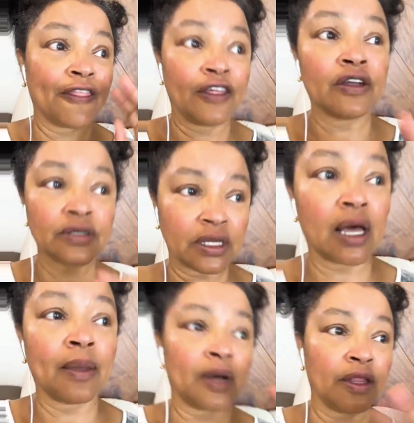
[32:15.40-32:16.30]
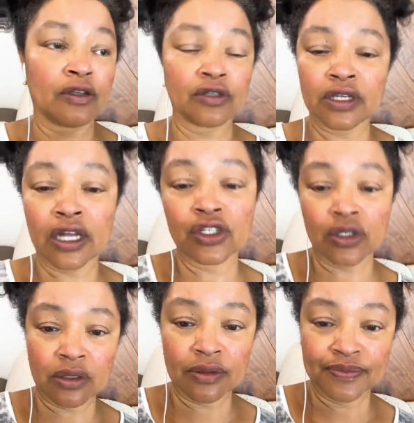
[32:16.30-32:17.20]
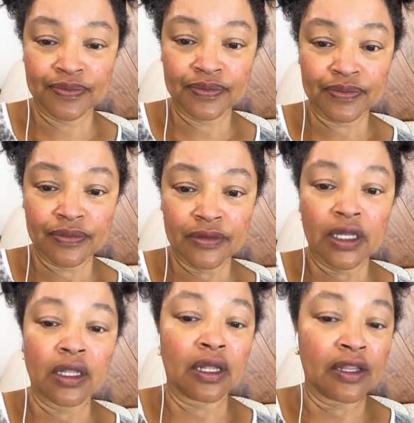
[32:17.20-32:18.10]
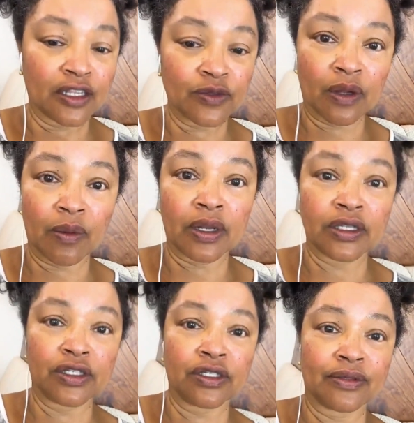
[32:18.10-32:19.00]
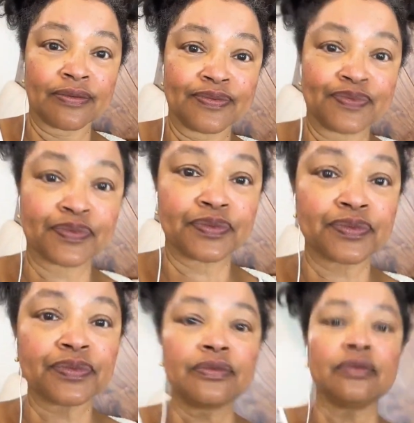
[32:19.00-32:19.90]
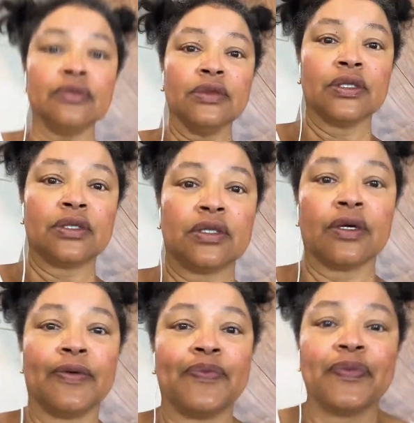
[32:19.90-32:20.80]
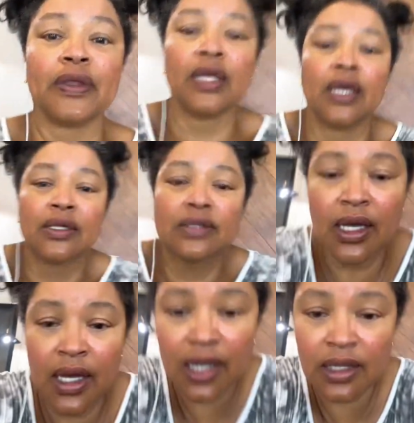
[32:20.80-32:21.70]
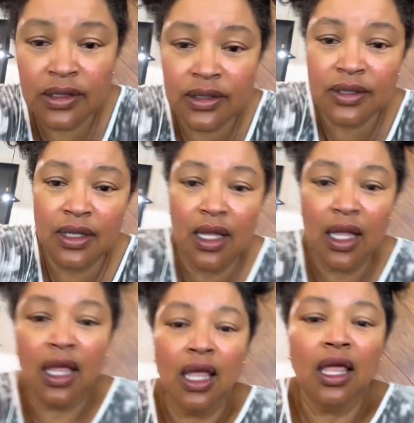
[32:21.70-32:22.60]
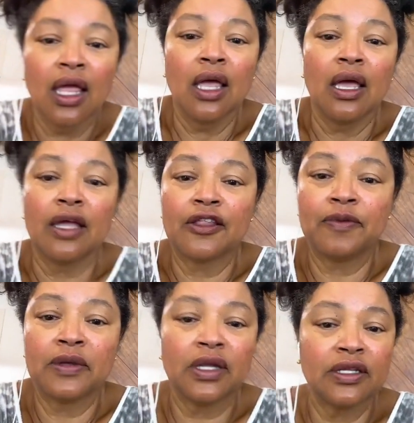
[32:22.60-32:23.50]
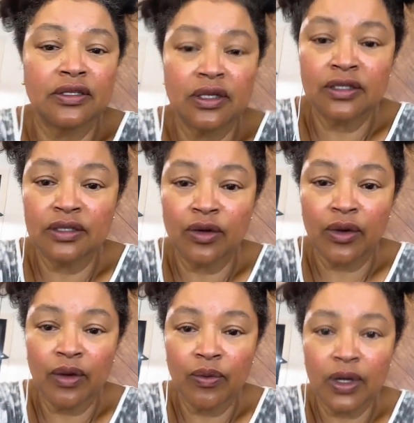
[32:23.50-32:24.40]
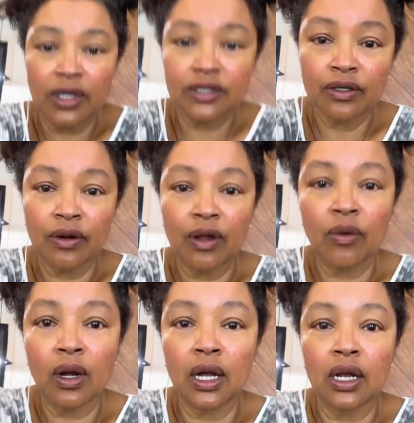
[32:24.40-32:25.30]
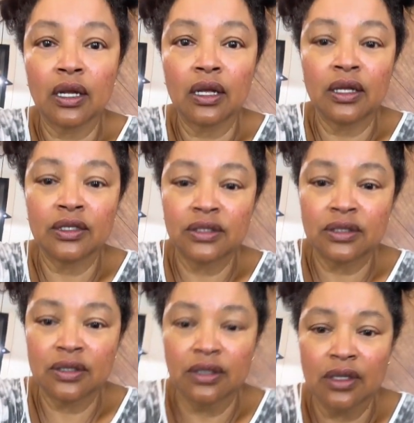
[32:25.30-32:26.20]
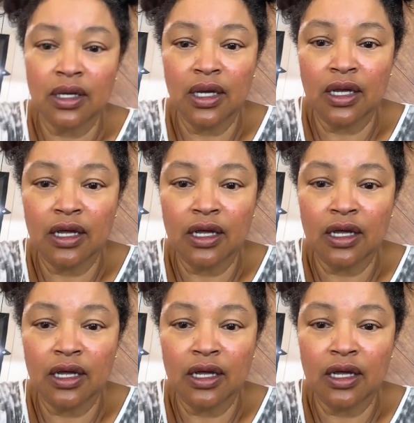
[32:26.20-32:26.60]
on their time, on their schedule. And that's what I wanted to do. So yes, guys, it's a great run. It's a great ride. It's,